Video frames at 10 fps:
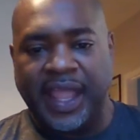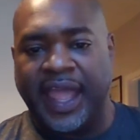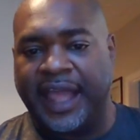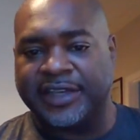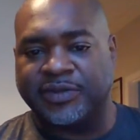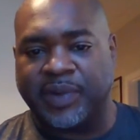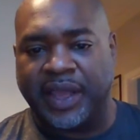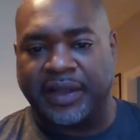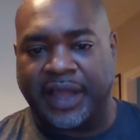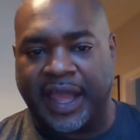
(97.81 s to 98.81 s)
as
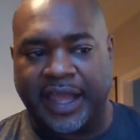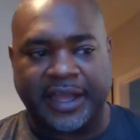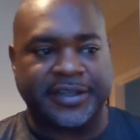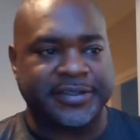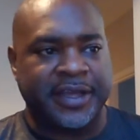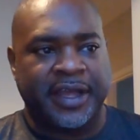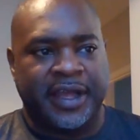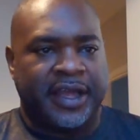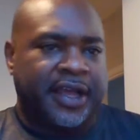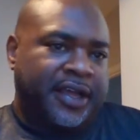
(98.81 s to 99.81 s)
well as
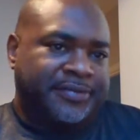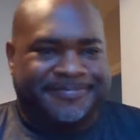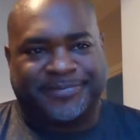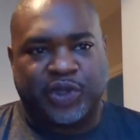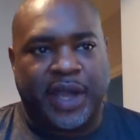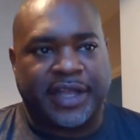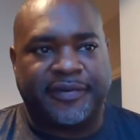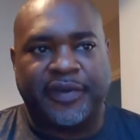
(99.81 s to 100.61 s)
trying